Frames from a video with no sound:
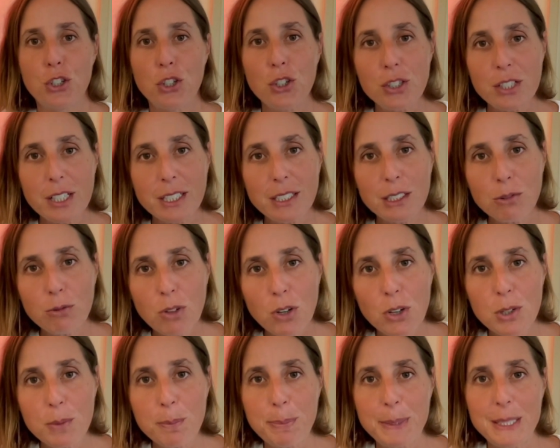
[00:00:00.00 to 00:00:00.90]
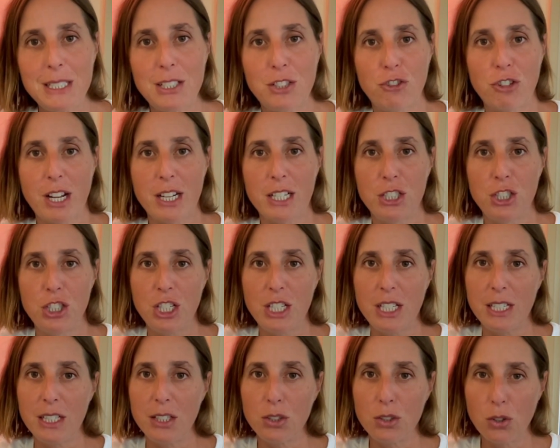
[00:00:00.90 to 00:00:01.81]
Choosing the wrong bid strategy
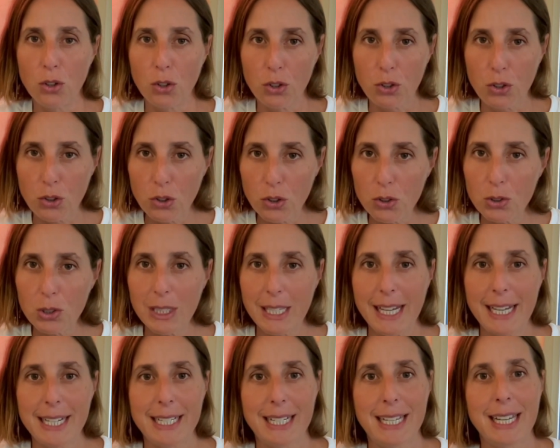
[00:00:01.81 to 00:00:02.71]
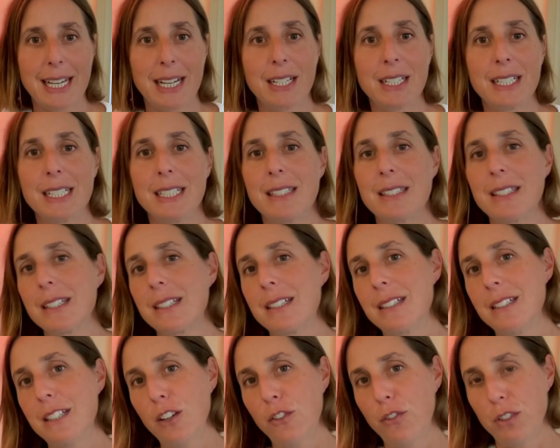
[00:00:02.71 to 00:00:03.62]
in your Google ad account is the
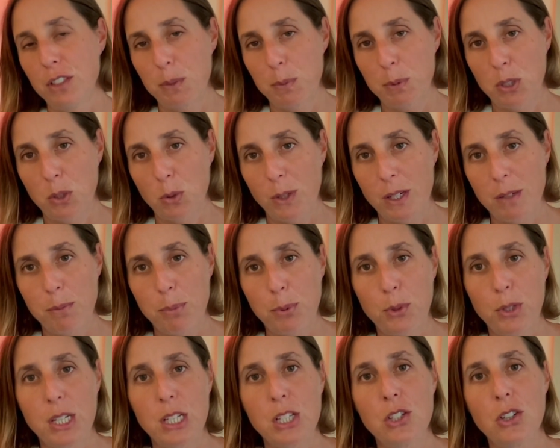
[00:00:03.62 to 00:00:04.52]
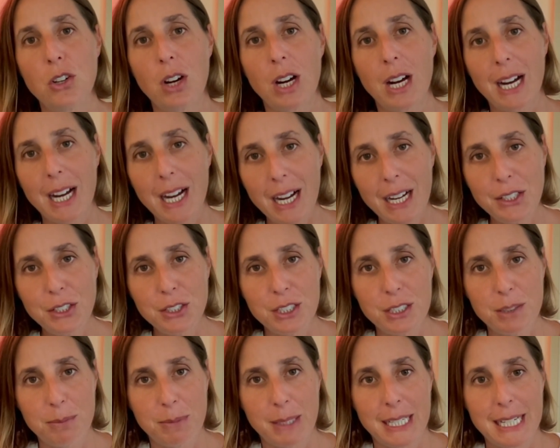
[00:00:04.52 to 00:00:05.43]
difference between putting your
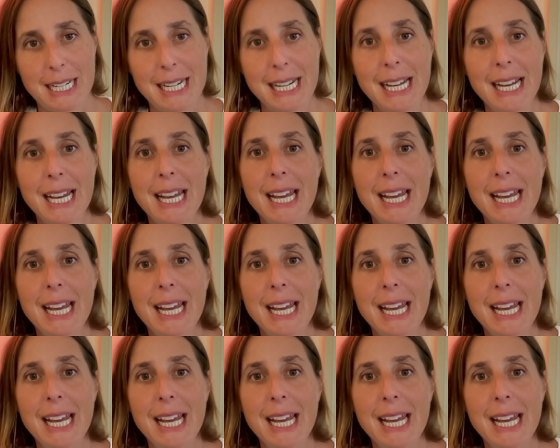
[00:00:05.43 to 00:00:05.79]
hard-earned money